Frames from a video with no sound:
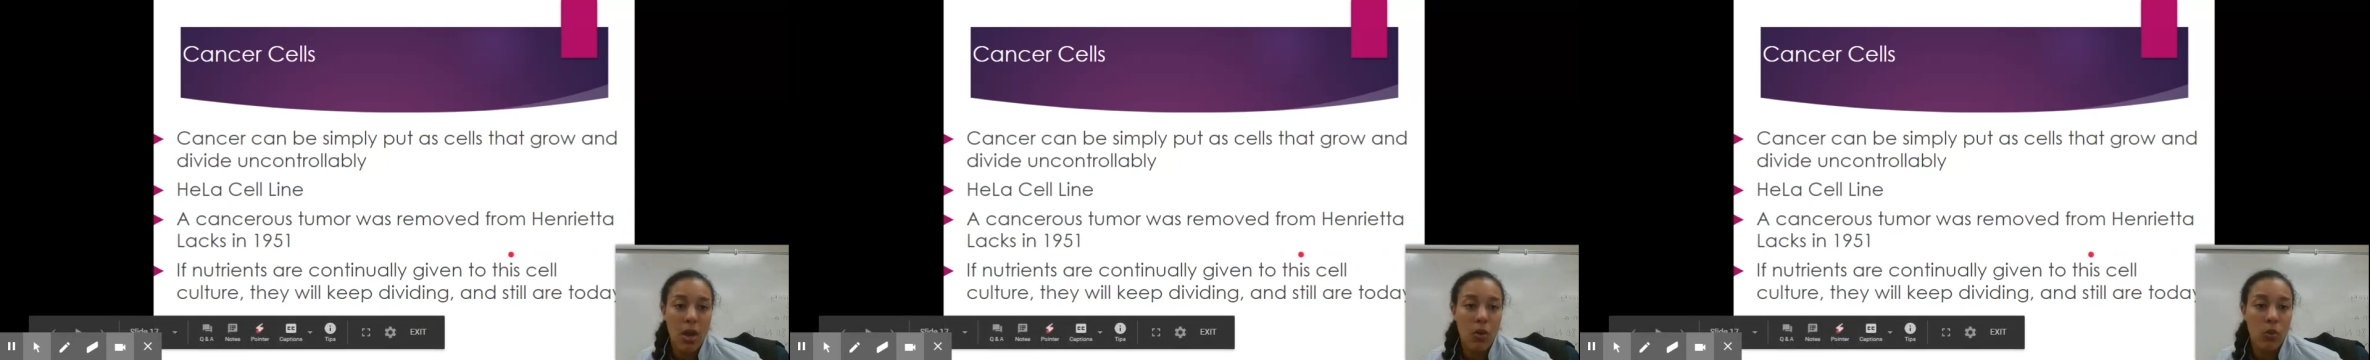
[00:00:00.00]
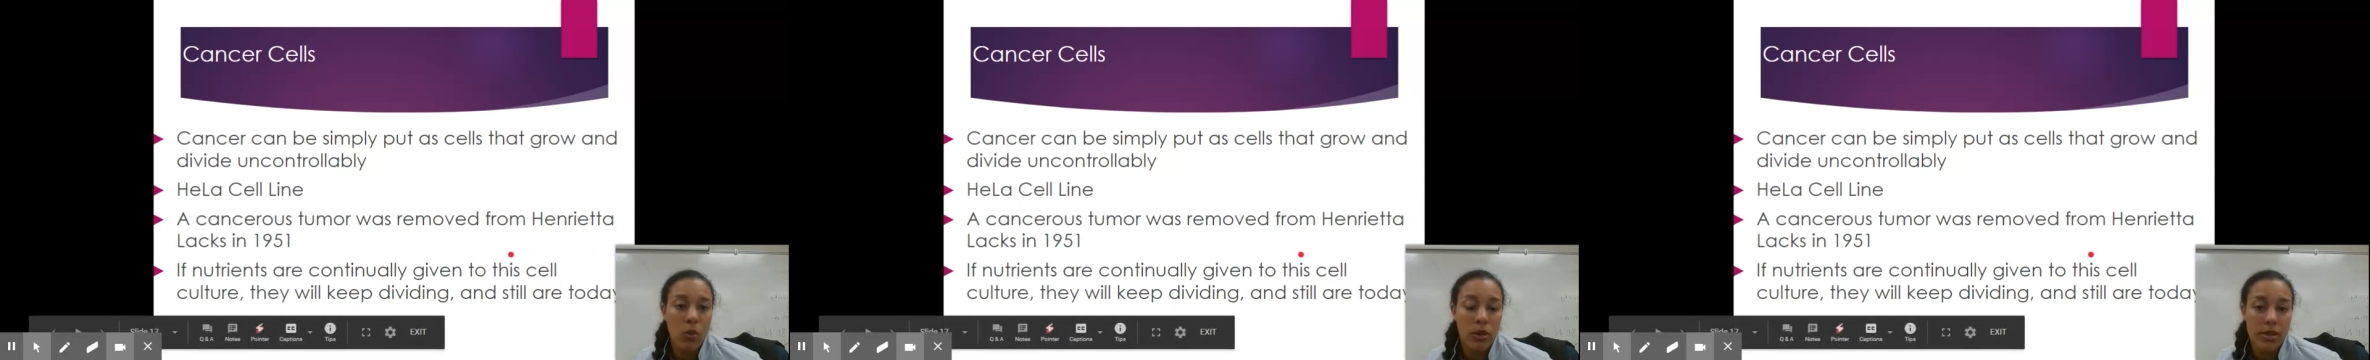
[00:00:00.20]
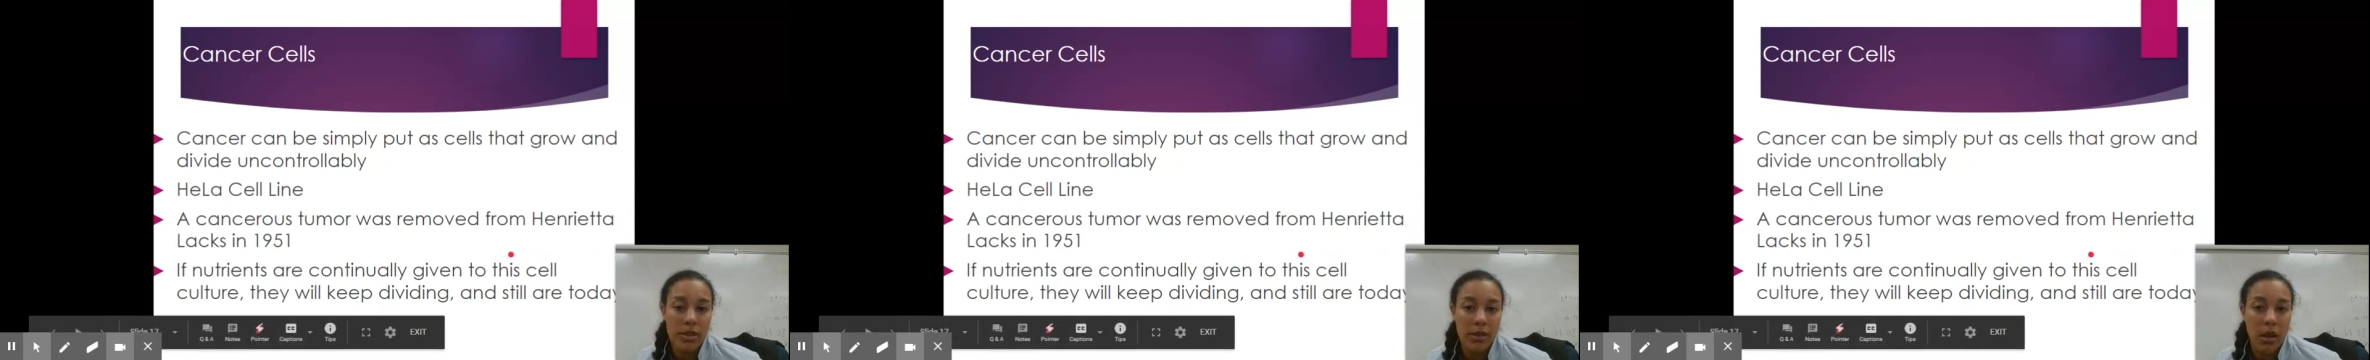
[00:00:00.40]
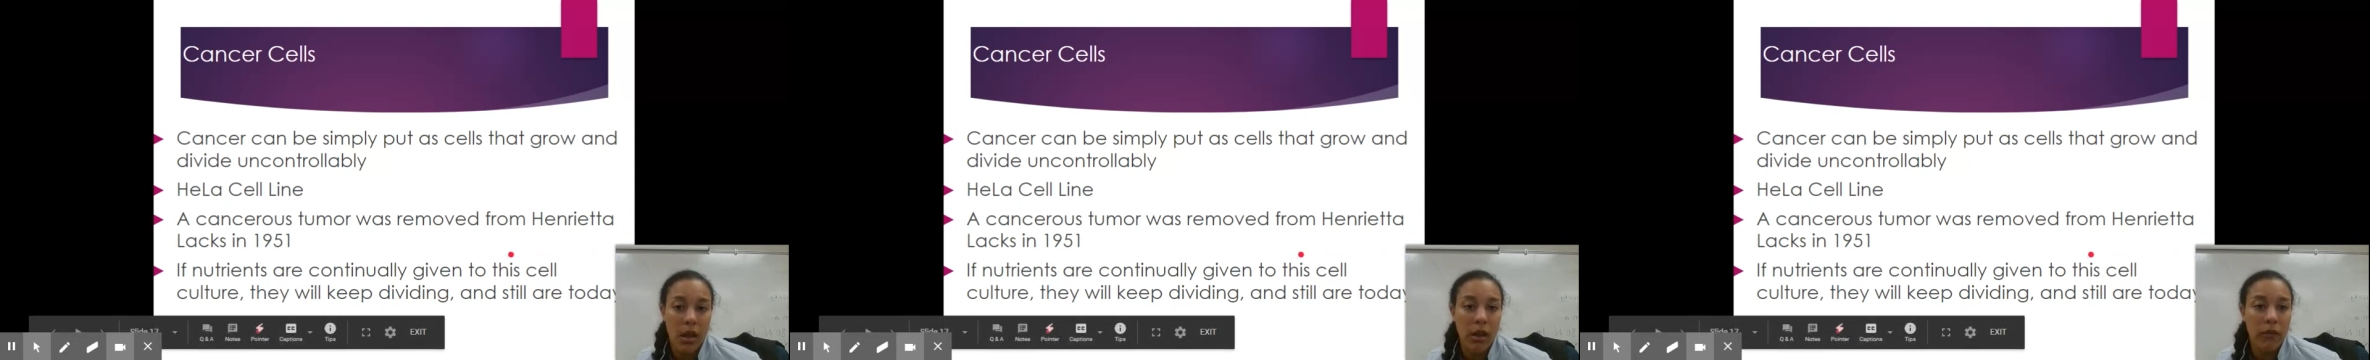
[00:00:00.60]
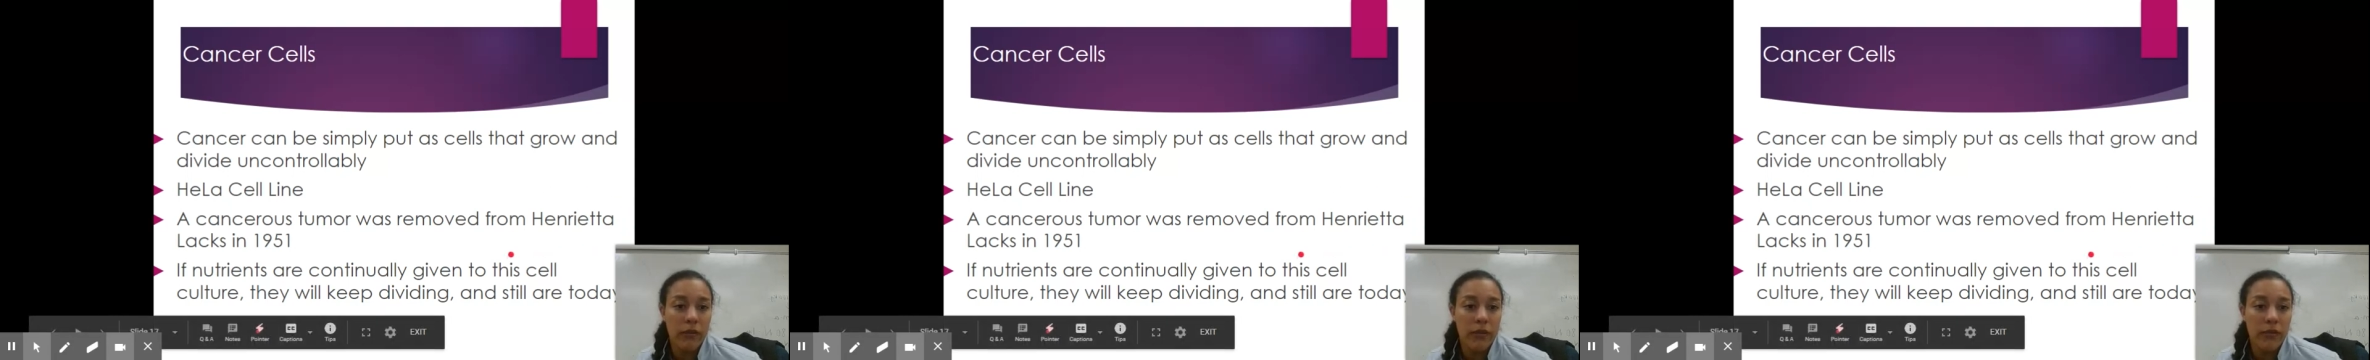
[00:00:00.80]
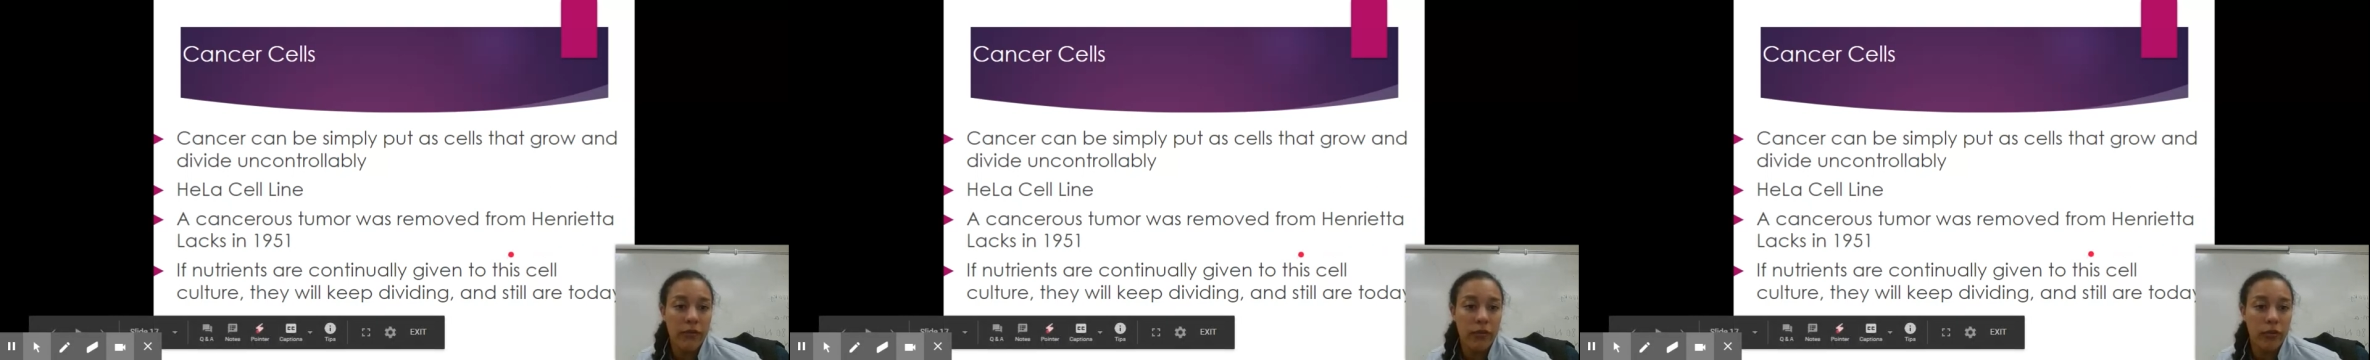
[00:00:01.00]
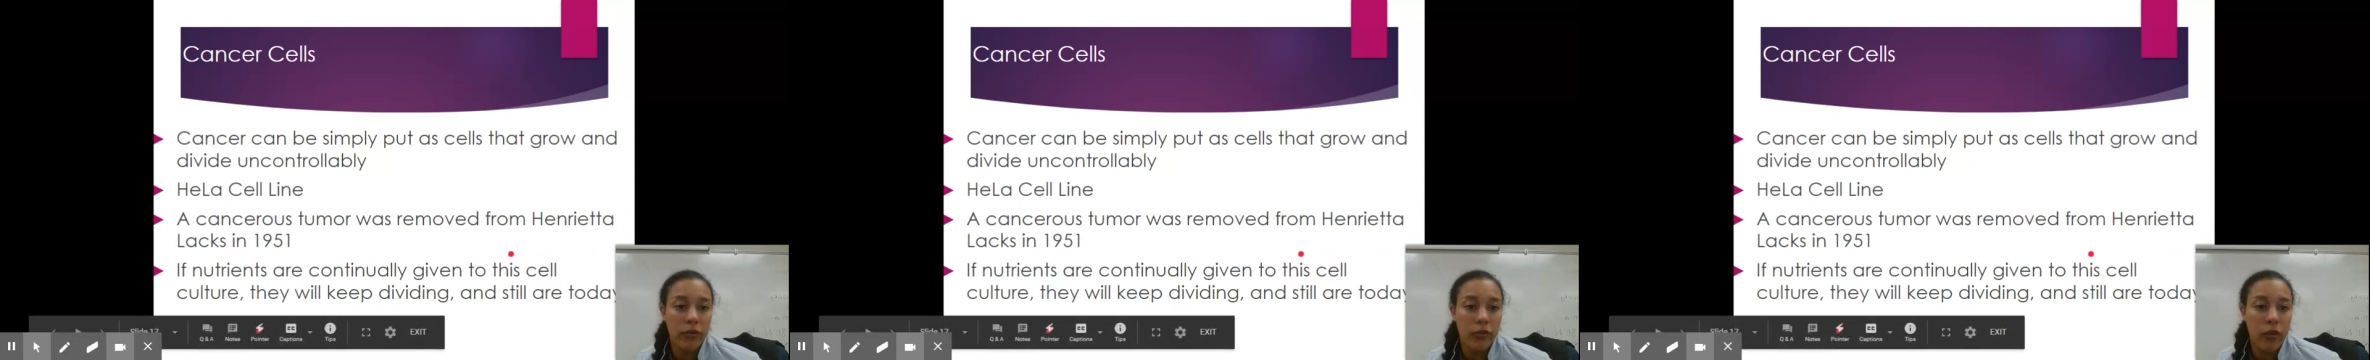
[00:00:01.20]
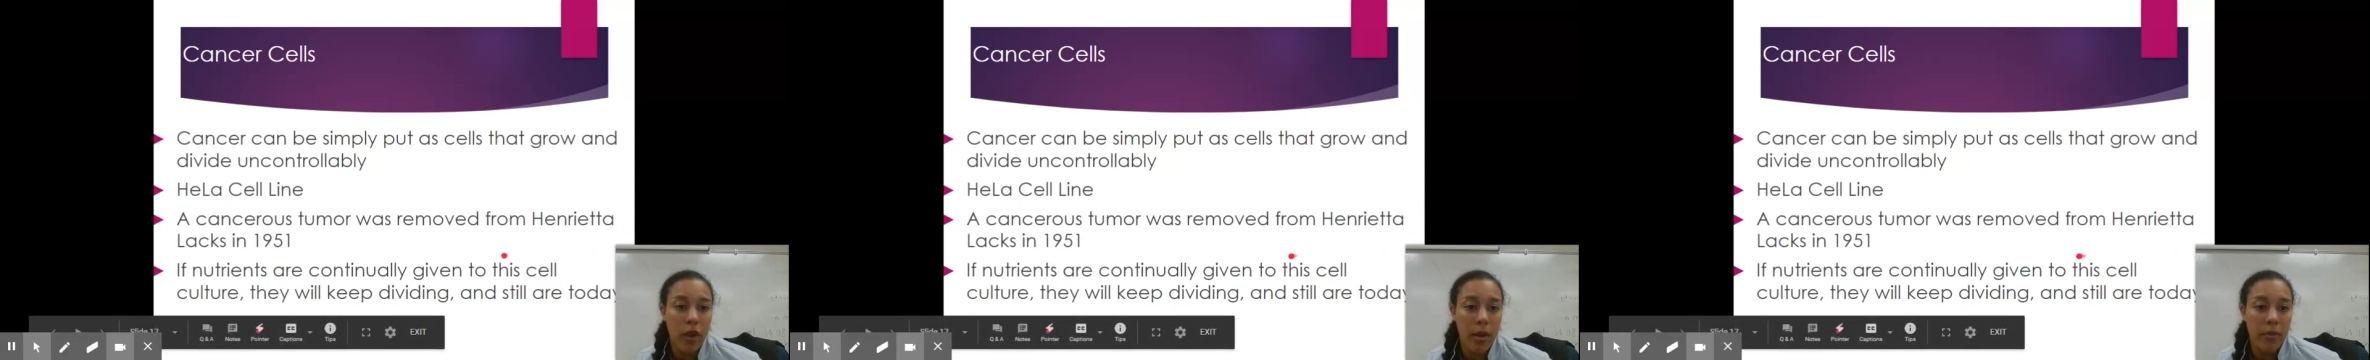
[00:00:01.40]
were solved
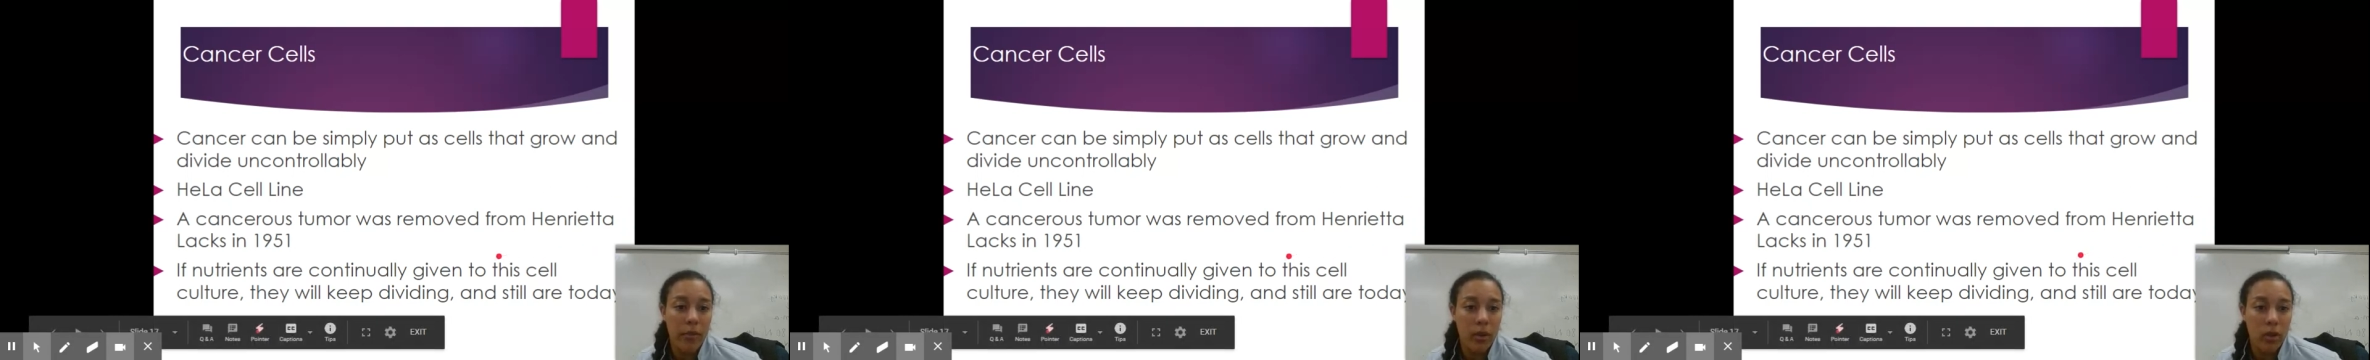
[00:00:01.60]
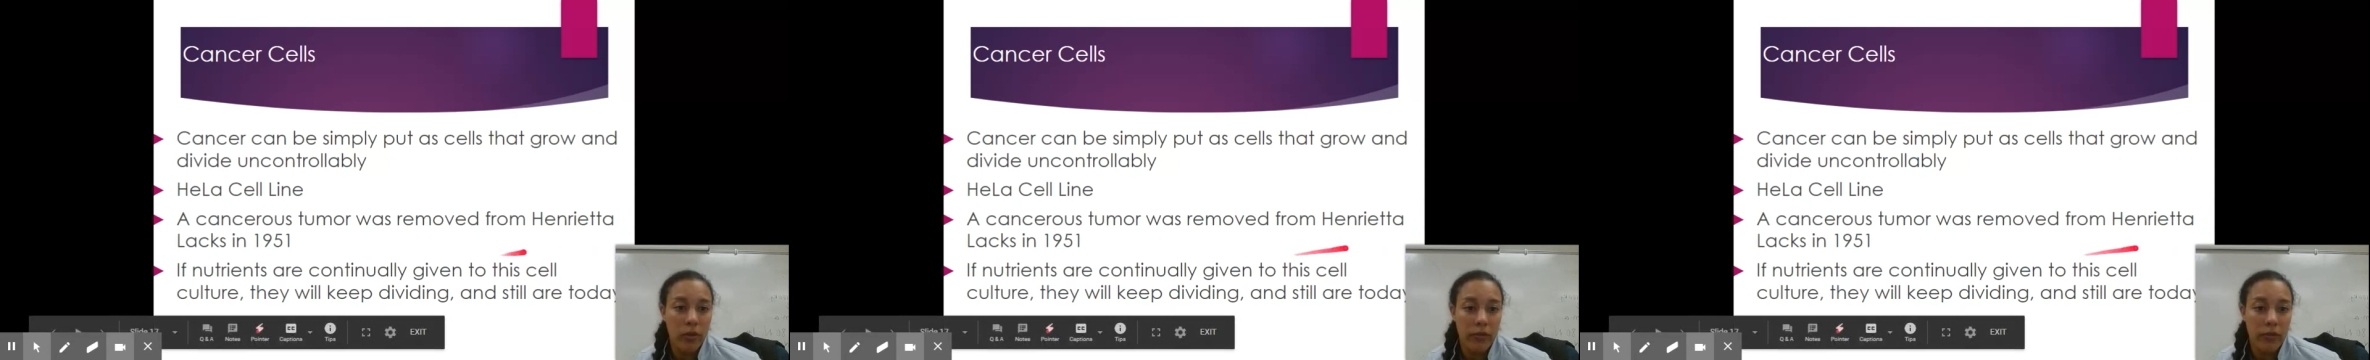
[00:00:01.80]
from